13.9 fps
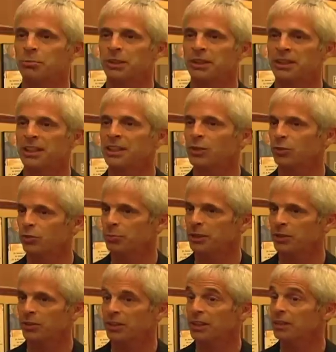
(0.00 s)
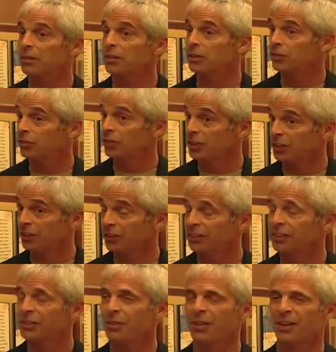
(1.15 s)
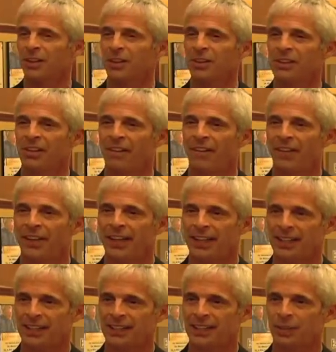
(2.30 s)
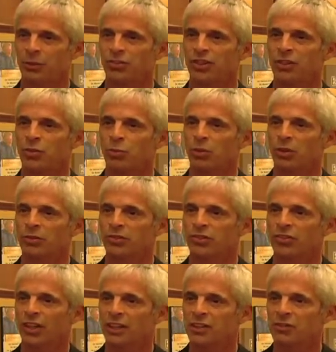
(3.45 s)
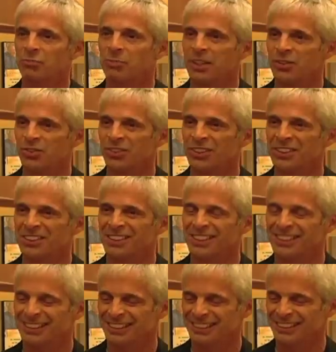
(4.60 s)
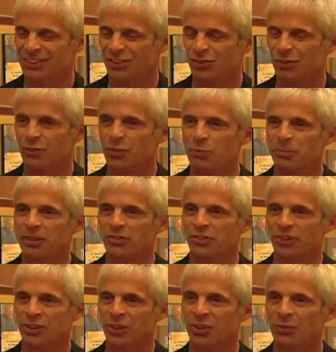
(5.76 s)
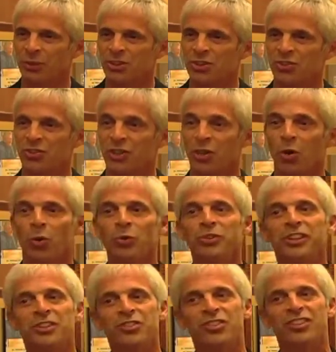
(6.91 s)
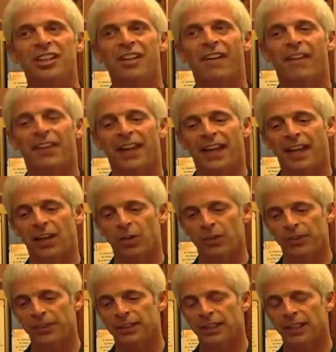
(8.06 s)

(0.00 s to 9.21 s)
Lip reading: be a keynote speaker again this year there. And I was at the Royal Society of Medicine in London just a few months ago, which is the oldest health